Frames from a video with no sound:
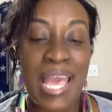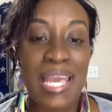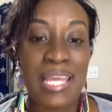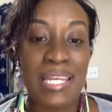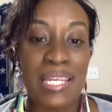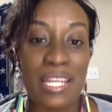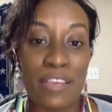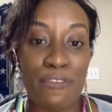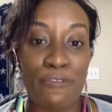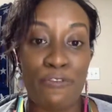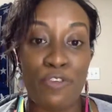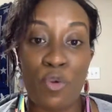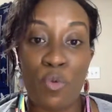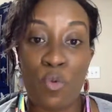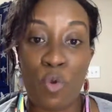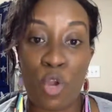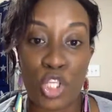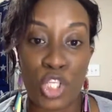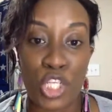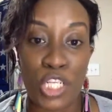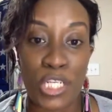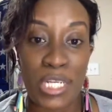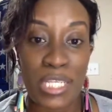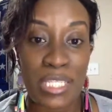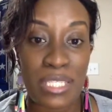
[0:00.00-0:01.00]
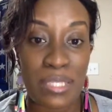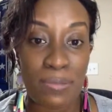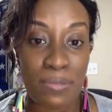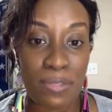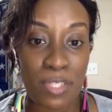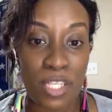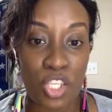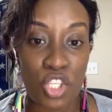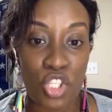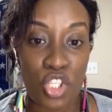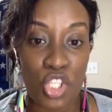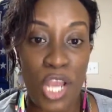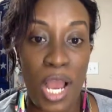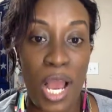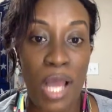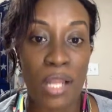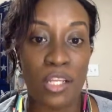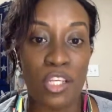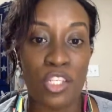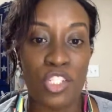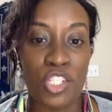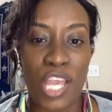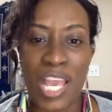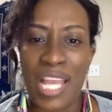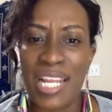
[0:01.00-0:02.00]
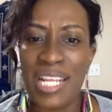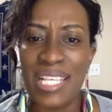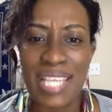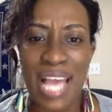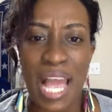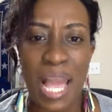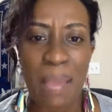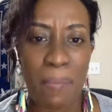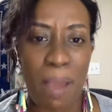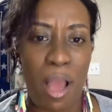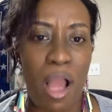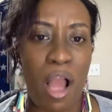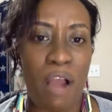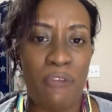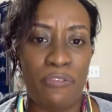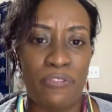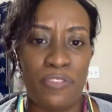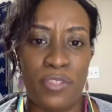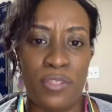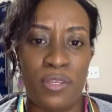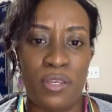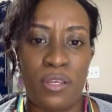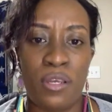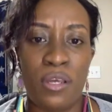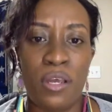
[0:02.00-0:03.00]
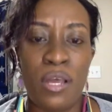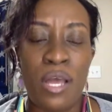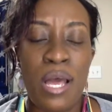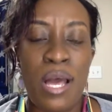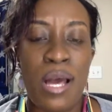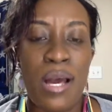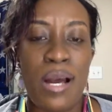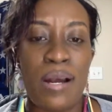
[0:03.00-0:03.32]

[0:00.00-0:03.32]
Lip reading: And if you're watching this challenge anytime after